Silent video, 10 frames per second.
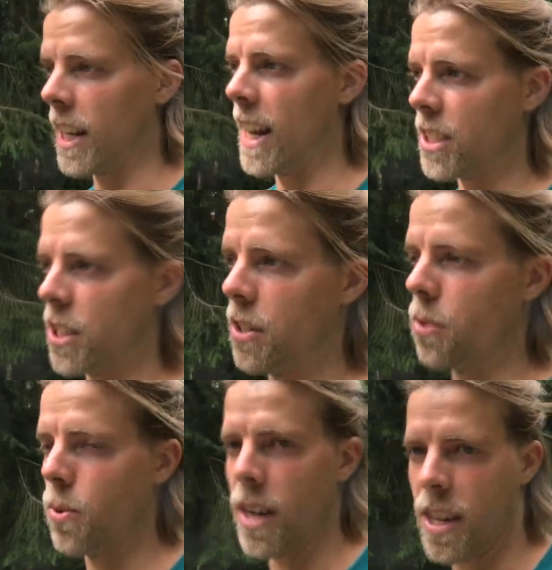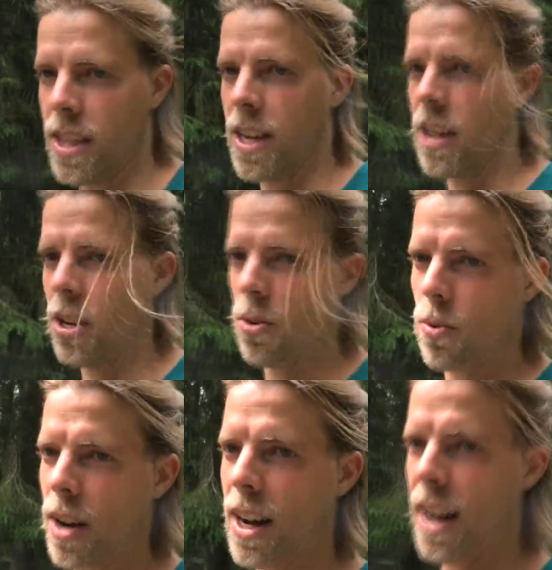it has to do with
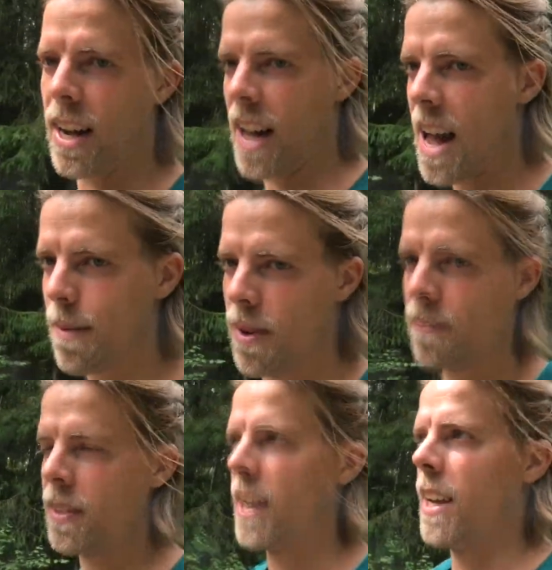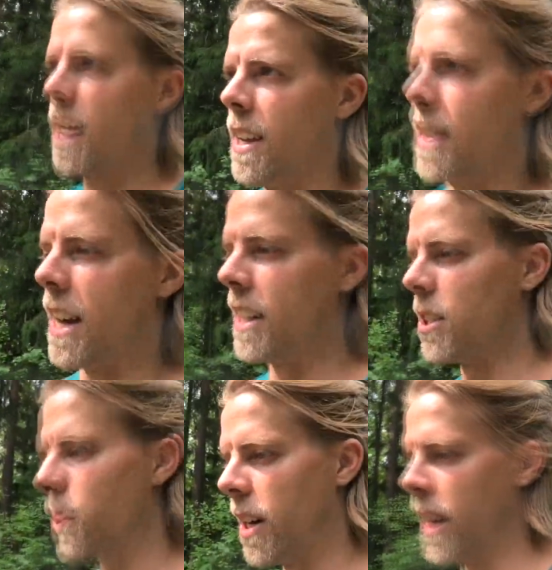who I am. That
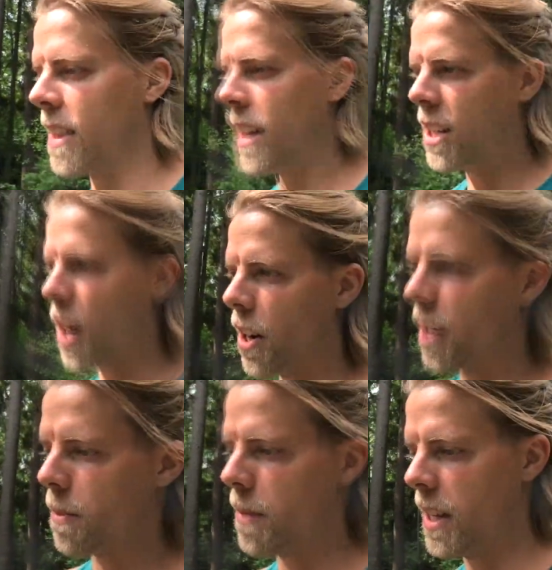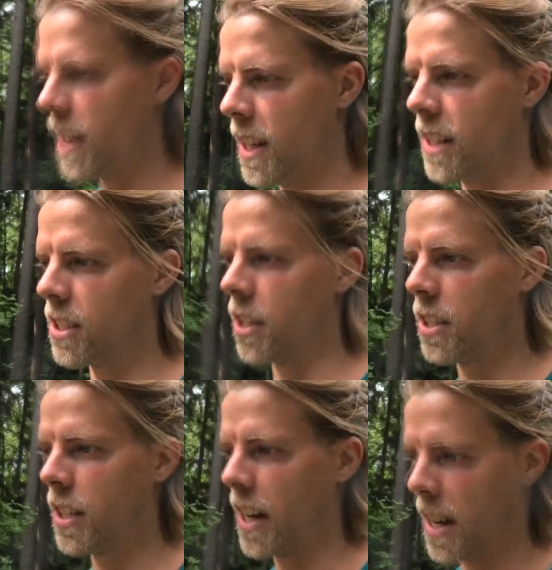is why they target me in
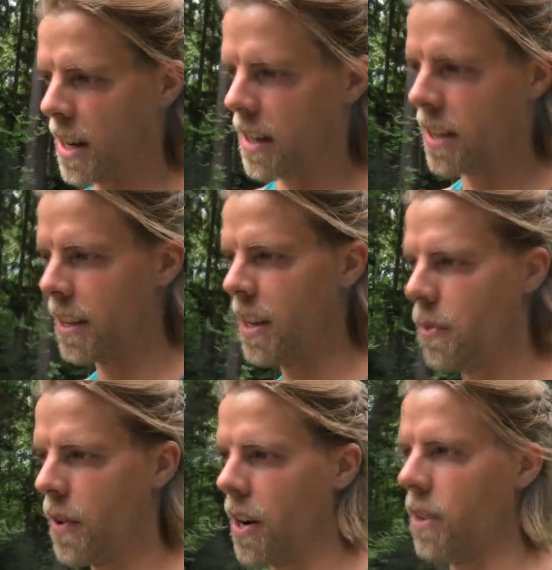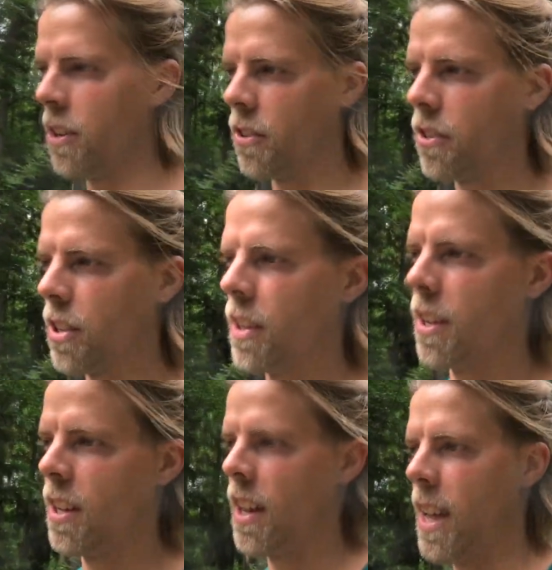such a nefarious
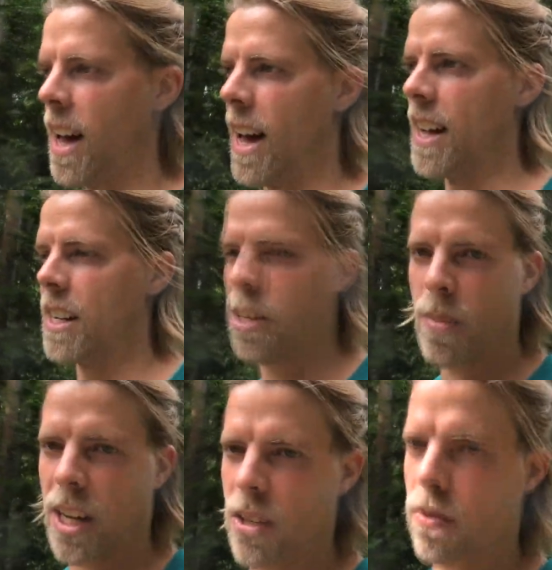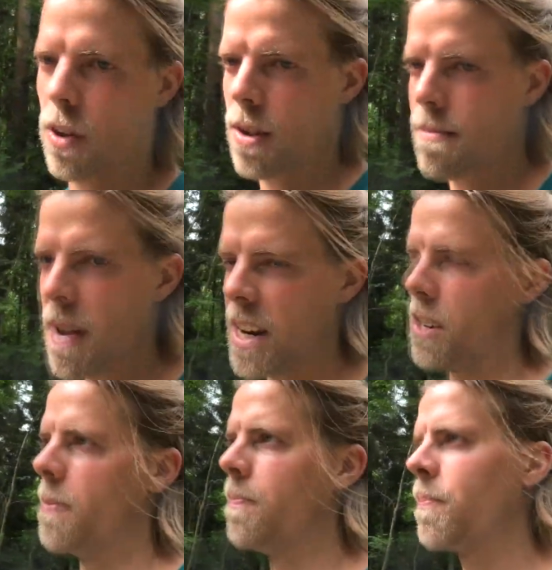and spiteful
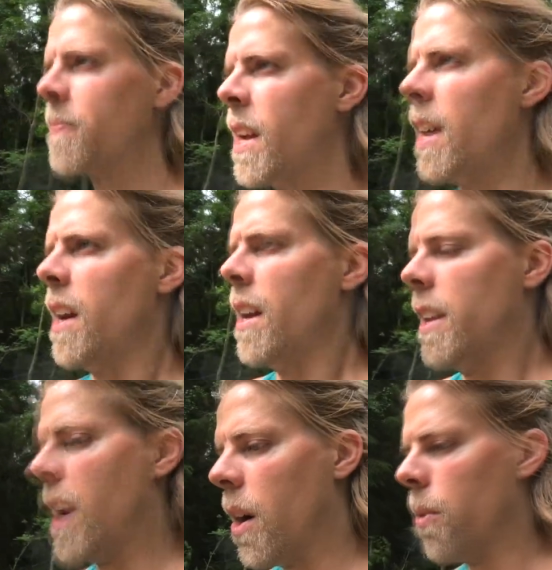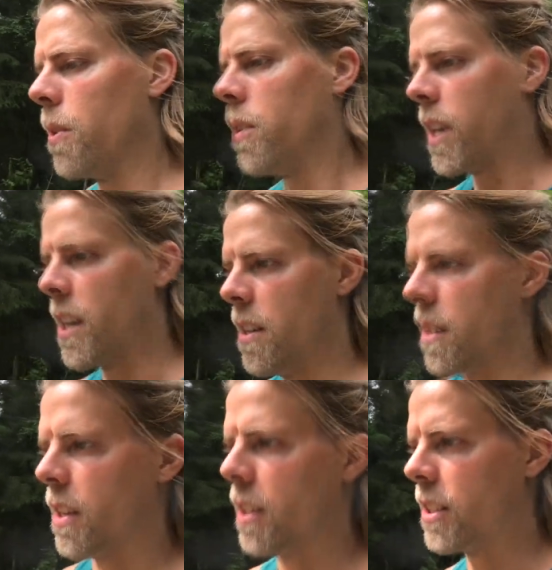manner. Now you
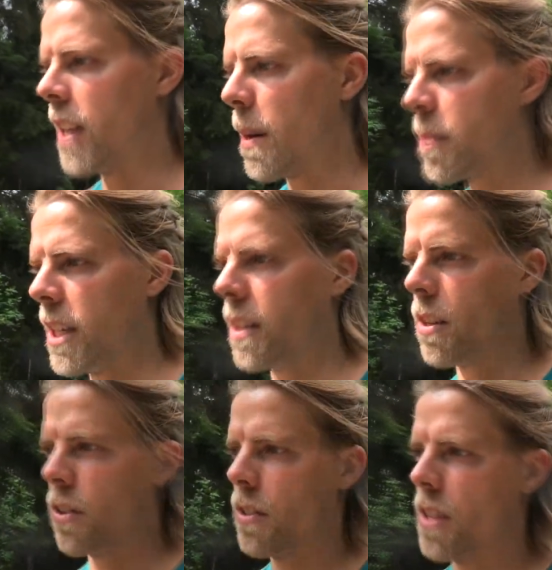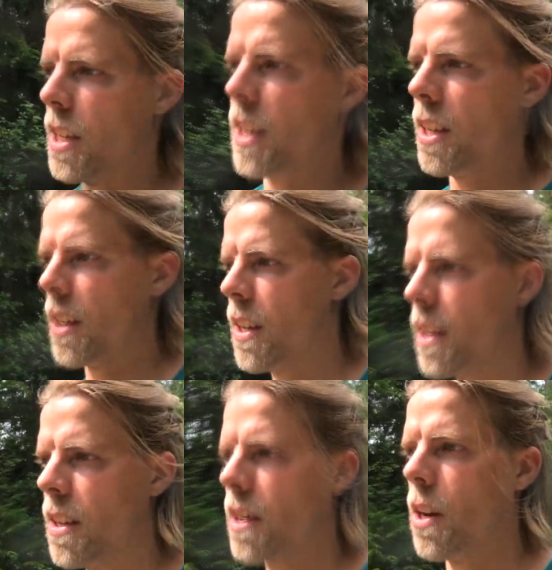can stay updated on the
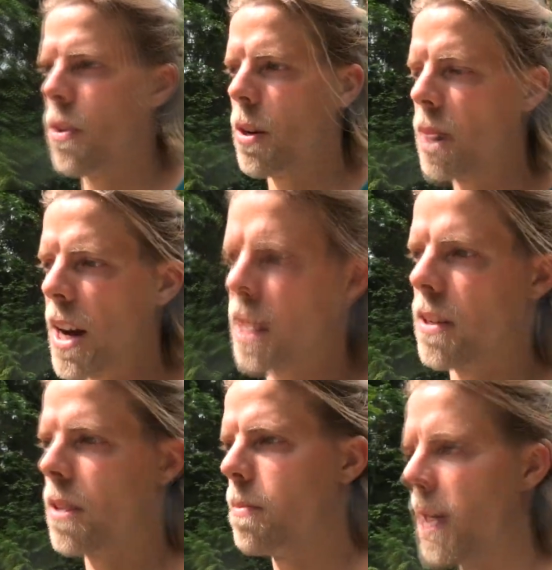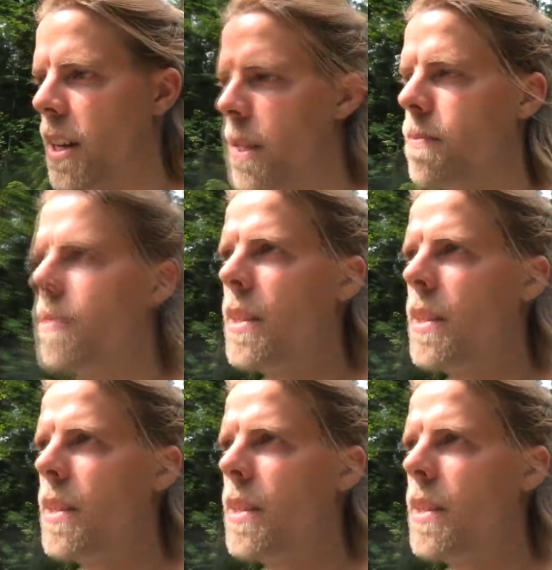clothing brand by